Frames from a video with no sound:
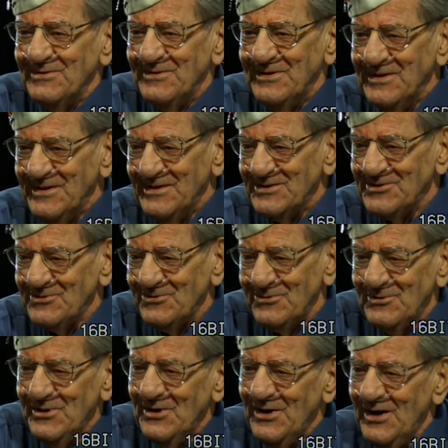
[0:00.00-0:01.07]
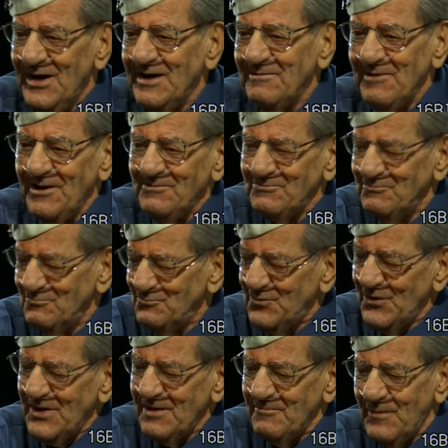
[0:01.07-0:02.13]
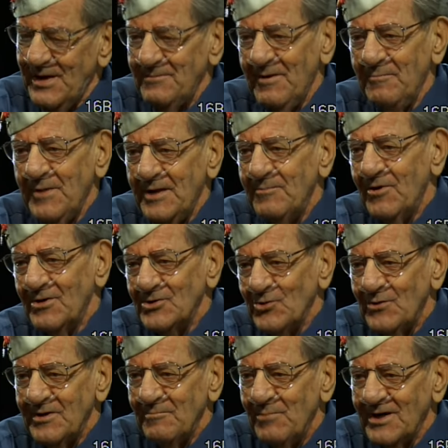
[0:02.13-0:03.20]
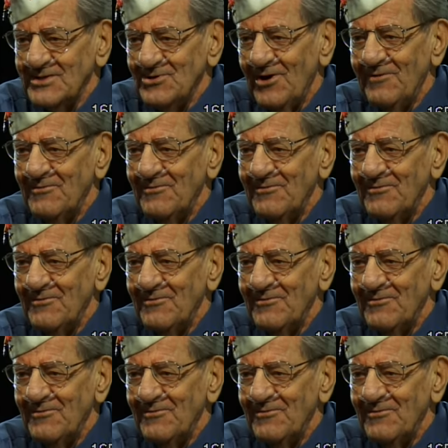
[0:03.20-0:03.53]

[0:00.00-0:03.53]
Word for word: so I, I think I bet I made about 20 bucks off of them.